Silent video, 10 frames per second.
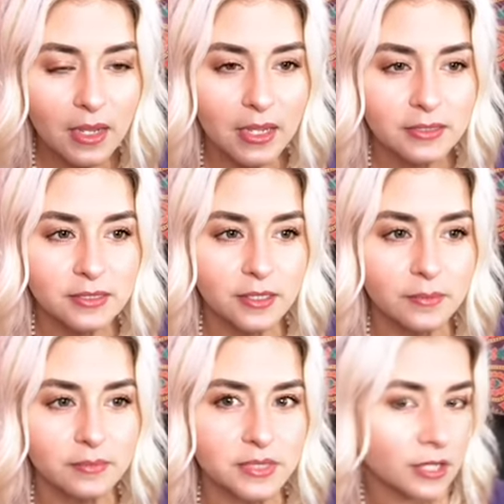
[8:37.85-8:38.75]
and
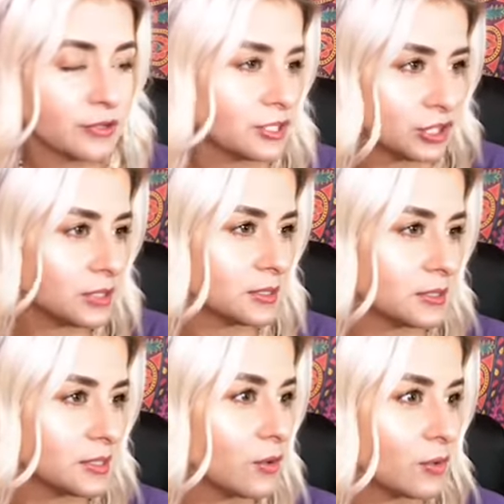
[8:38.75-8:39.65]
some decorations
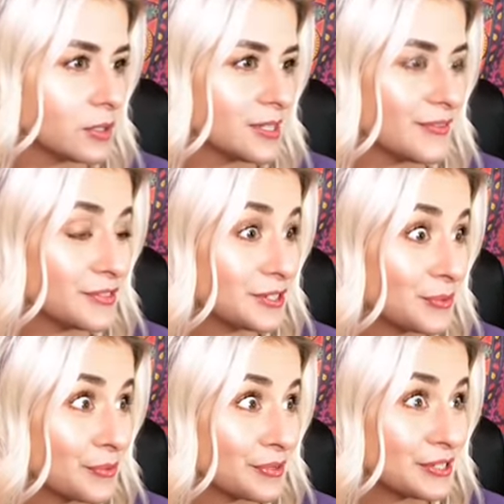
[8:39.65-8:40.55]
and decor and stuff since
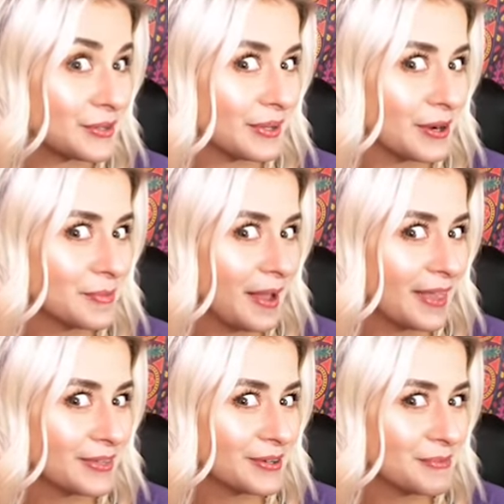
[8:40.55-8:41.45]
we're redoing our
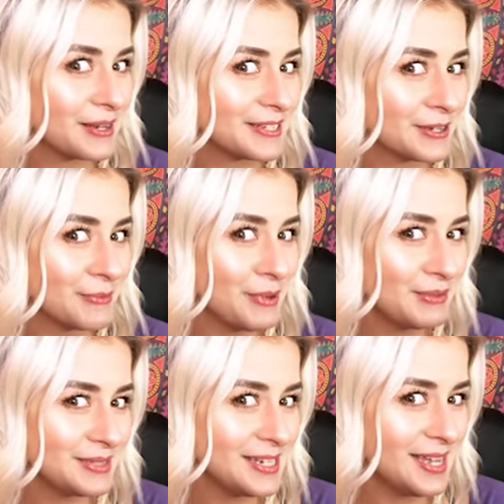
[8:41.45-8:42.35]
bathroom and it's
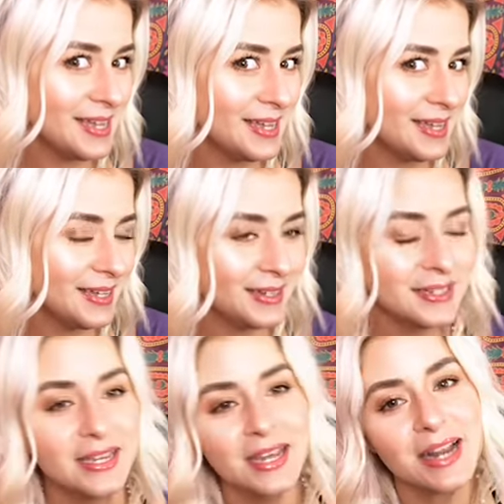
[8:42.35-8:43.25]
almost
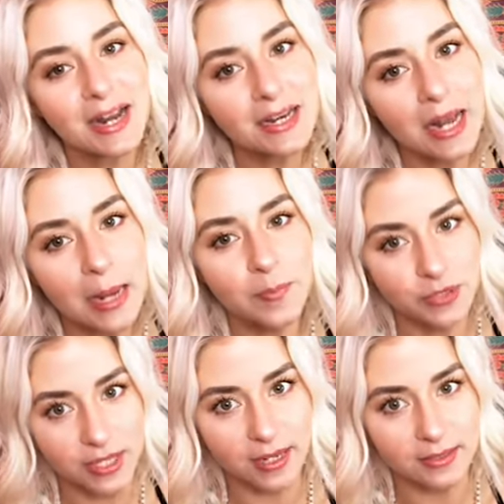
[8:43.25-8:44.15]
done.
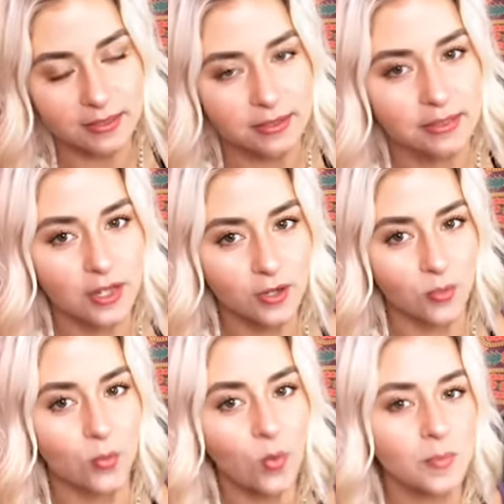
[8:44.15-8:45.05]
99%, another
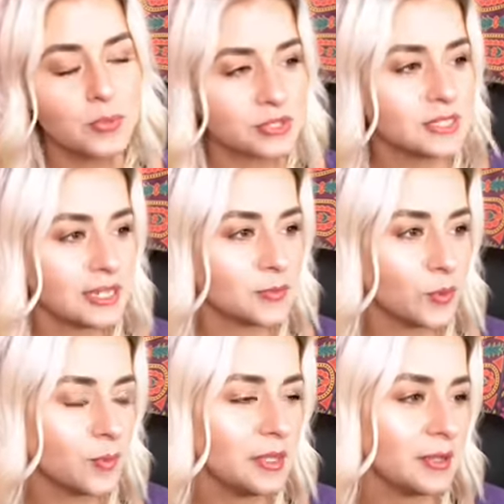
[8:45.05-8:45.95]
1% and we
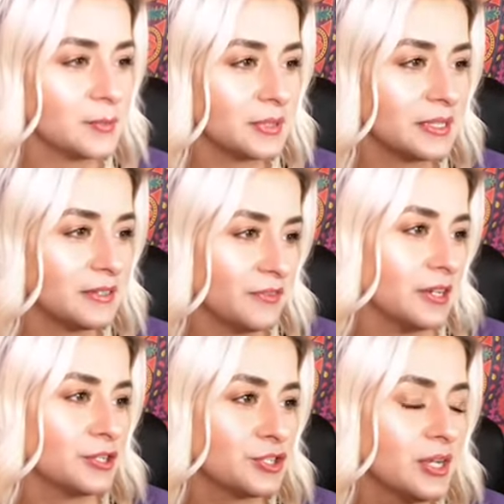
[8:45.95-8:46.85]
will be completely
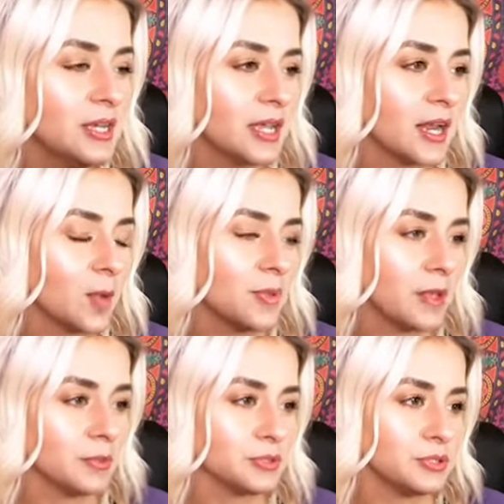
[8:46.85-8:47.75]
finished and I'll be
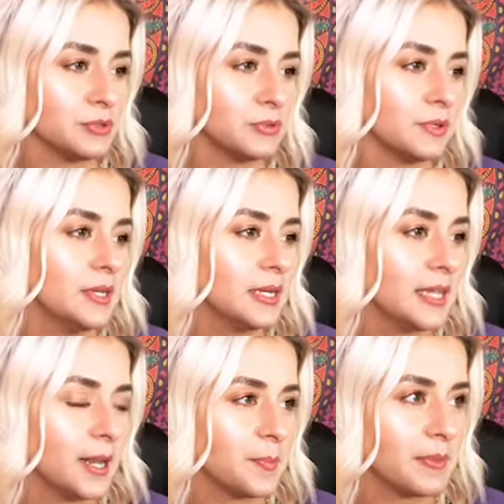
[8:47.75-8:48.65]
able to
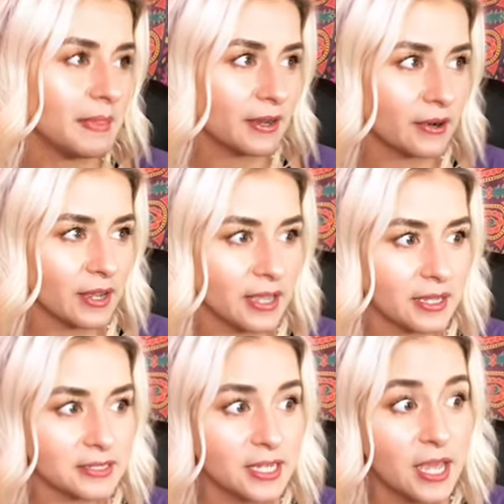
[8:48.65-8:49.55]
get up in there
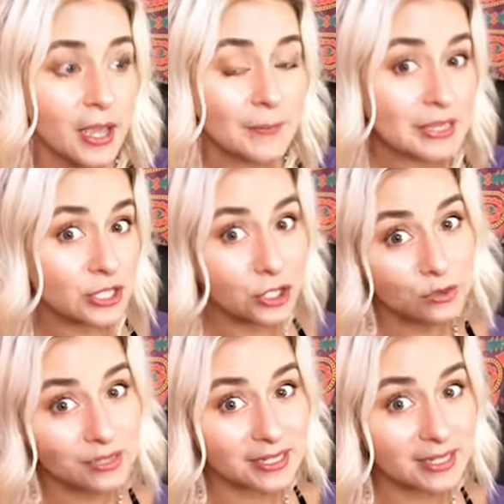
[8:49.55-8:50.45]
and be
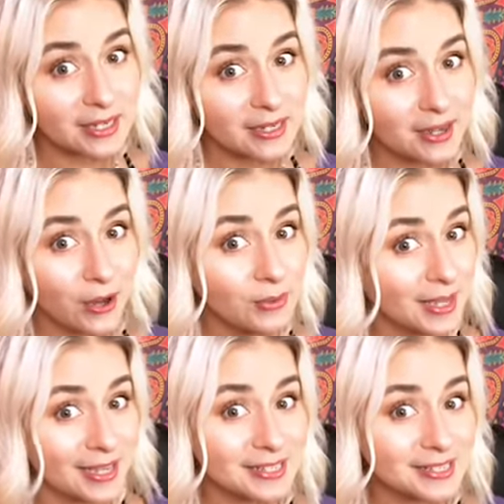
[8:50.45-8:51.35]
using, oh
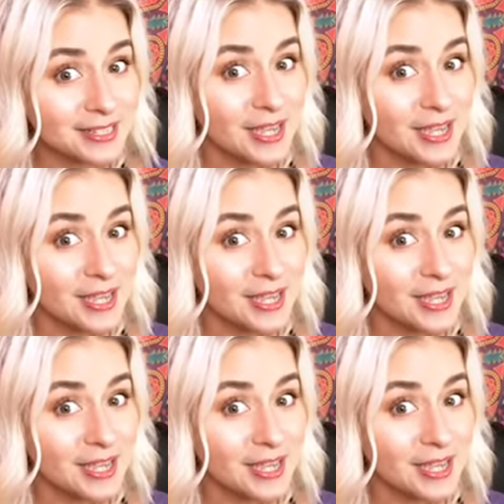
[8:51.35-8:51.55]
yes,